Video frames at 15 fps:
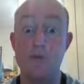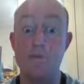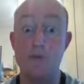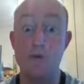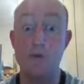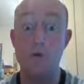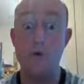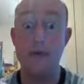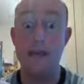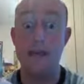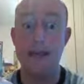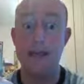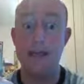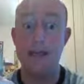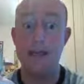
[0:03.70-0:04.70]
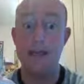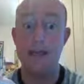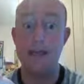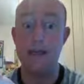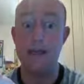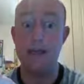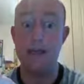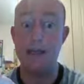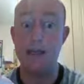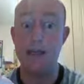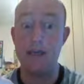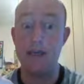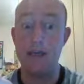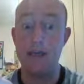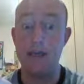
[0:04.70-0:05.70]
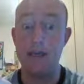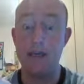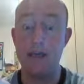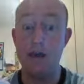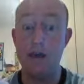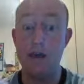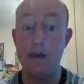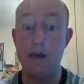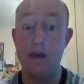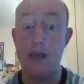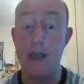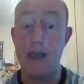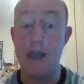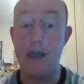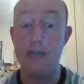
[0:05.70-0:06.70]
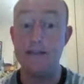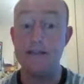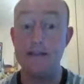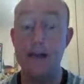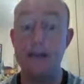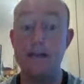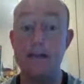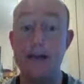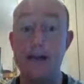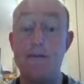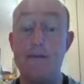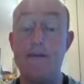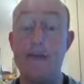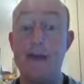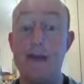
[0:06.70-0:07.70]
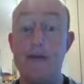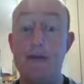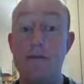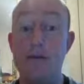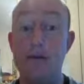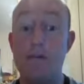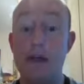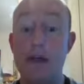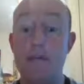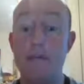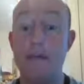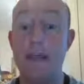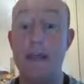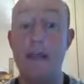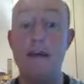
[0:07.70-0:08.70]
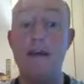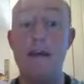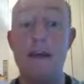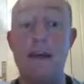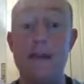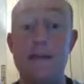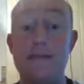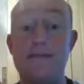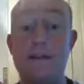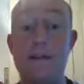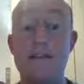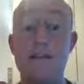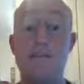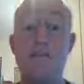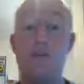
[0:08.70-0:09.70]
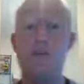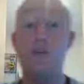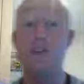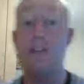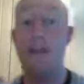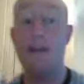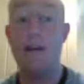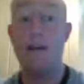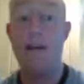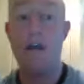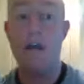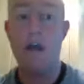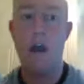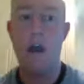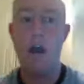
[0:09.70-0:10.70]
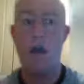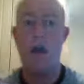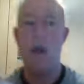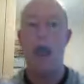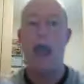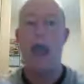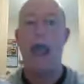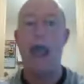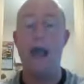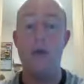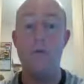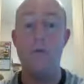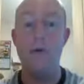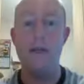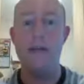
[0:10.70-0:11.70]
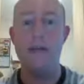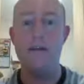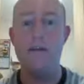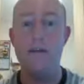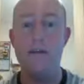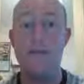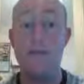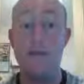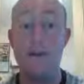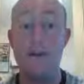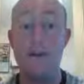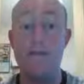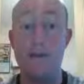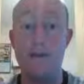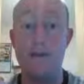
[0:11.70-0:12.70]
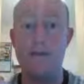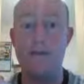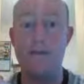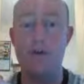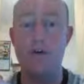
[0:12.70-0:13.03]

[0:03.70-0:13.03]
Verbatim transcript: spooky. It's that time of year coming around again. It's fast approaching Halloween, the 31st of